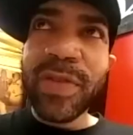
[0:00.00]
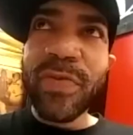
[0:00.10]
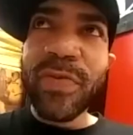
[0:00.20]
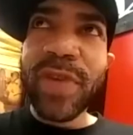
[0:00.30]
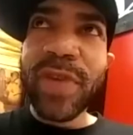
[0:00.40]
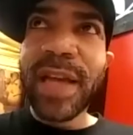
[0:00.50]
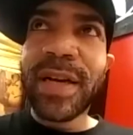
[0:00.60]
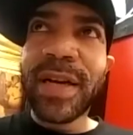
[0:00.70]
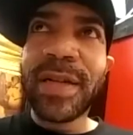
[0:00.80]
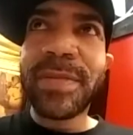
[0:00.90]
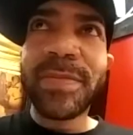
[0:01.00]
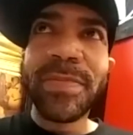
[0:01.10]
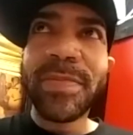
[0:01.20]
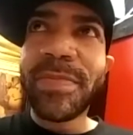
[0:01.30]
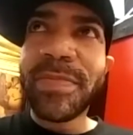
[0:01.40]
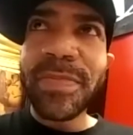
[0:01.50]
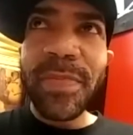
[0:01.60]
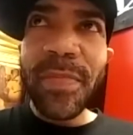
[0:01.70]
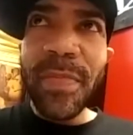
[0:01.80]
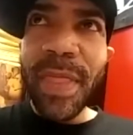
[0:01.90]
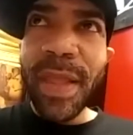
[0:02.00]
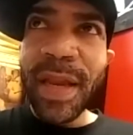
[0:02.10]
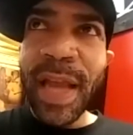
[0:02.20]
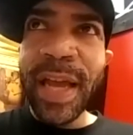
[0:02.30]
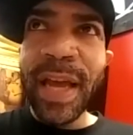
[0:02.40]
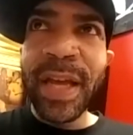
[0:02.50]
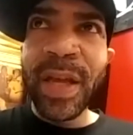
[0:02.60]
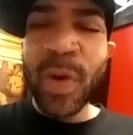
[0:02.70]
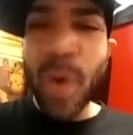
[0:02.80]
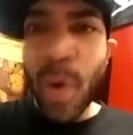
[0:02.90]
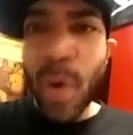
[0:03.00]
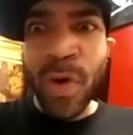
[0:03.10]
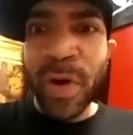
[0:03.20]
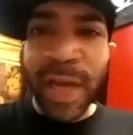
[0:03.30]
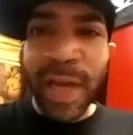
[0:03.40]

really like a like a ill horror, like